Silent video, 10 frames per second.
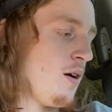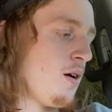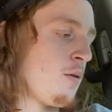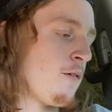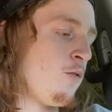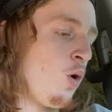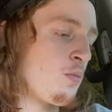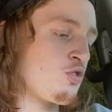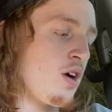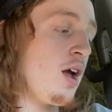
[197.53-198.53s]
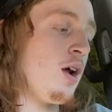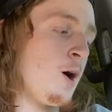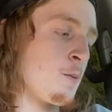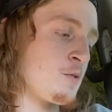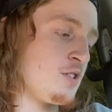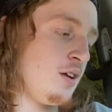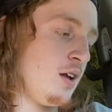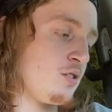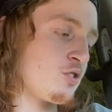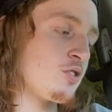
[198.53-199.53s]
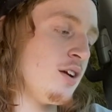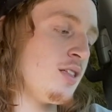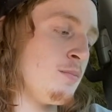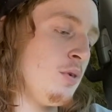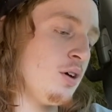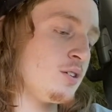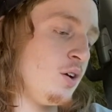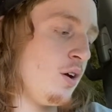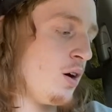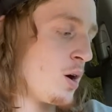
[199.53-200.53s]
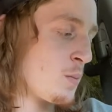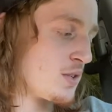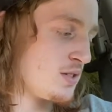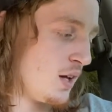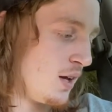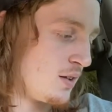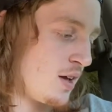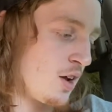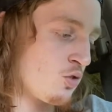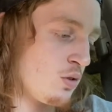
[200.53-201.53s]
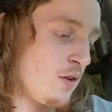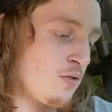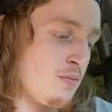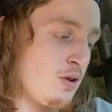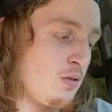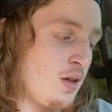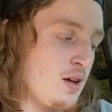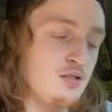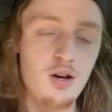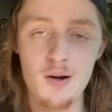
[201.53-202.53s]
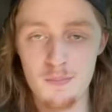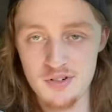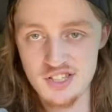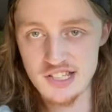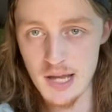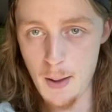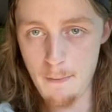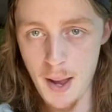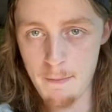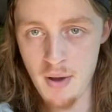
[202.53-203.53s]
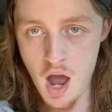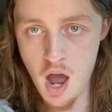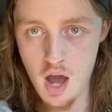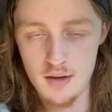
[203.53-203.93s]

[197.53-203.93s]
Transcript: Reform trade 100%. Strengthen military 100%. Tax relief for middle class 100%. Baby!